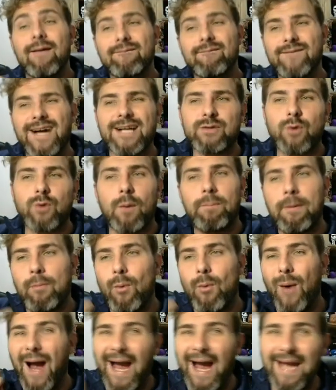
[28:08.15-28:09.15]
That's why
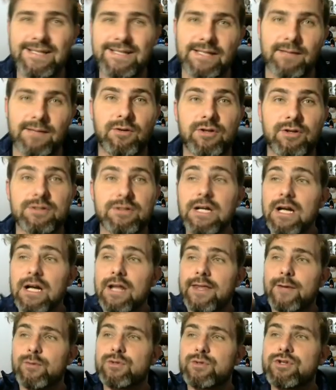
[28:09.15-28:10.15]
people hated them. Because
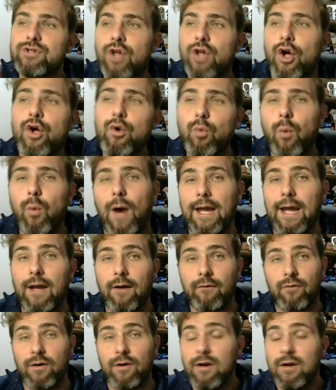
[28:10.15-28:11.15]
there was no way,
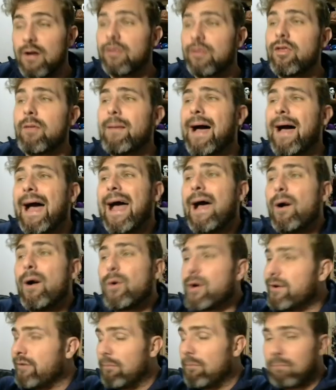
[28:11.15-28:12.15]
no matter how
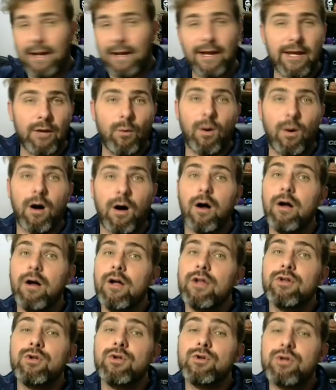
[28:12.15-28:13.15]
good a player you are,
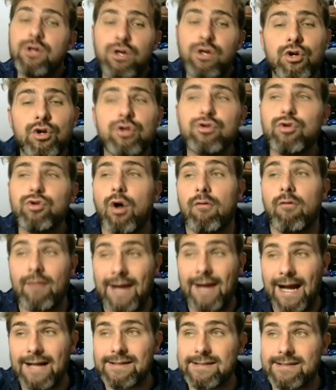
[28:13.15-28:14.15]
you could not
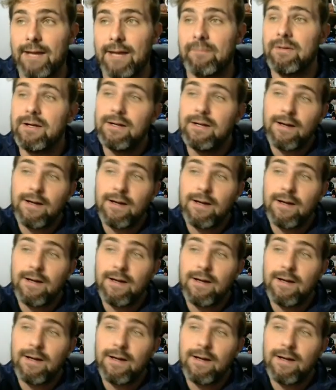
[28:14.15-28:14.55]
react to them.